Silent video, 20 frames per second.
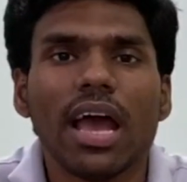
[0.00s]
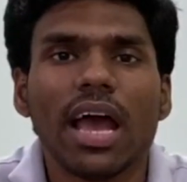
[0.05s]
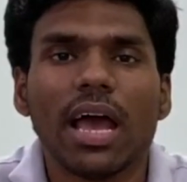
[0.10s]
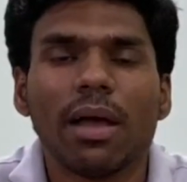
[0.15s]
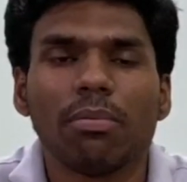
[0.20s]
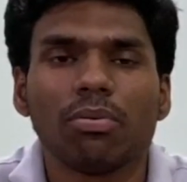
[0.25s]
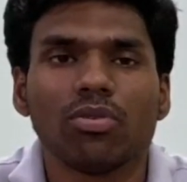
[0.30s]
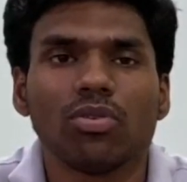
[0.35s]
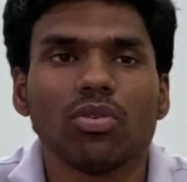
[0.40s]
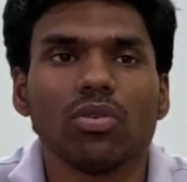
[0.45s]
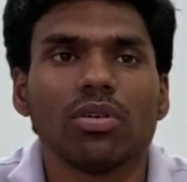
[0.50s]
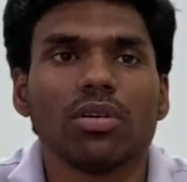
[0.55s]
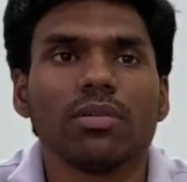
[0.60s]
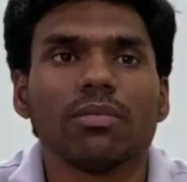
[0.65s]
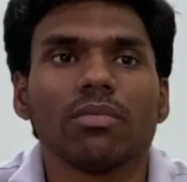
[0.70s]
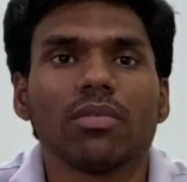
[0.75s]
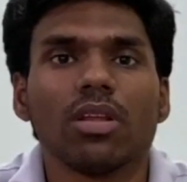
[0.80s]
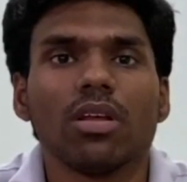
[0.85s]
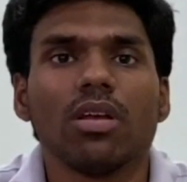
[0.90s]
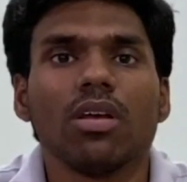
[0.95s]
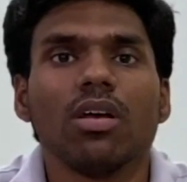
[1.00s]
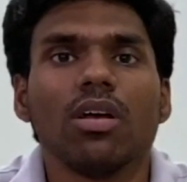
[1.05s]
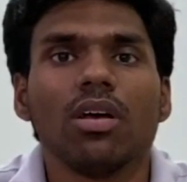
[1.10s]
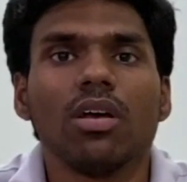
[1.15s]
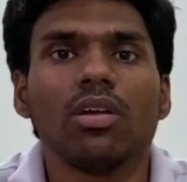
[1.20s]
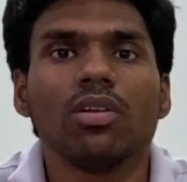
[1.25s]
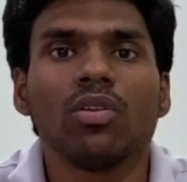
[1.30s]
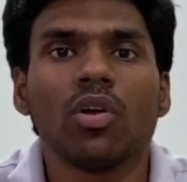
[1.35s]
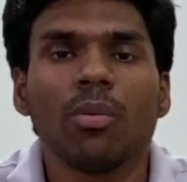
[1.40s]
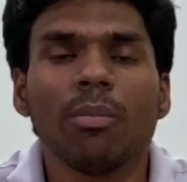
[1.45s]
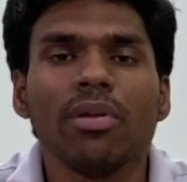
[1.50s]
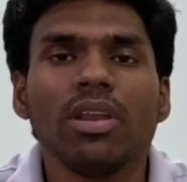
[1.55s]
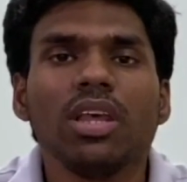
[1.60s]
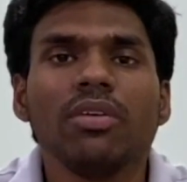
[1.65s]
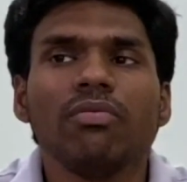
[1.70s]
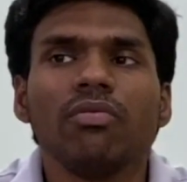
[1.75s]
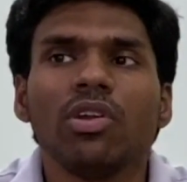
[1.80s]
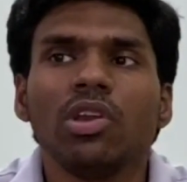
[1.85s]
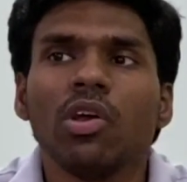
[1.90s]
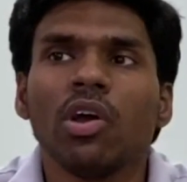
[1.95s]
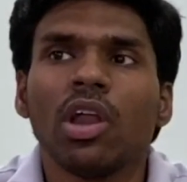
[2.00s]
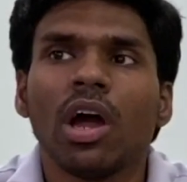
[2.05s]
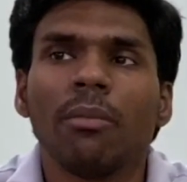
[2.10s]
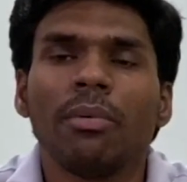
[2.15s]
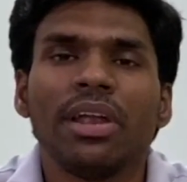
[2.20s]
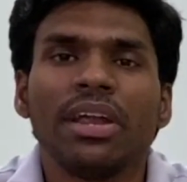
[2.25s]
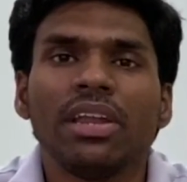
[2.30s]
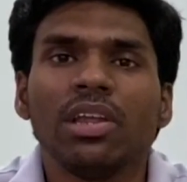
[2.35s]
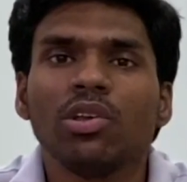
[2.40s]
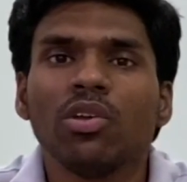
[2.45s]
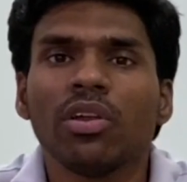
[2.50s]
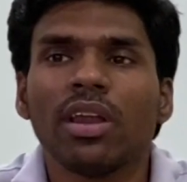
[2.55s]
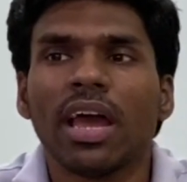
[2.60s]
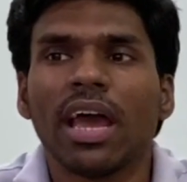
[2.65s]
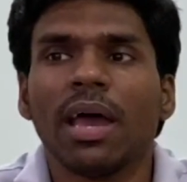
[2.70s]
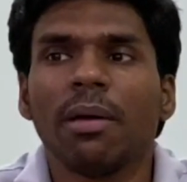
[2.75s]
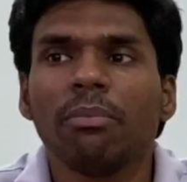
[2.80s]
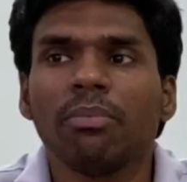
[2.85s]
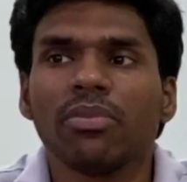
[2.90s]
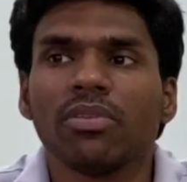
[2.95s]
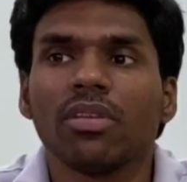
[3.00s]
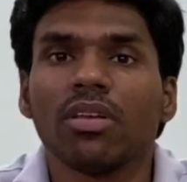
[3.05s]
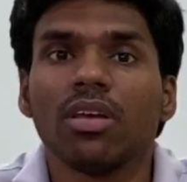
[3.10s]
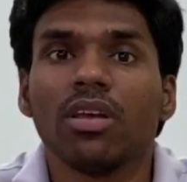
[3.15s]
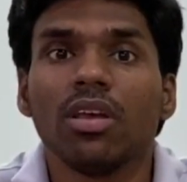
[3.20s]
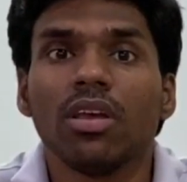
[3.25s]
App Store. Normally when you are updating your apps,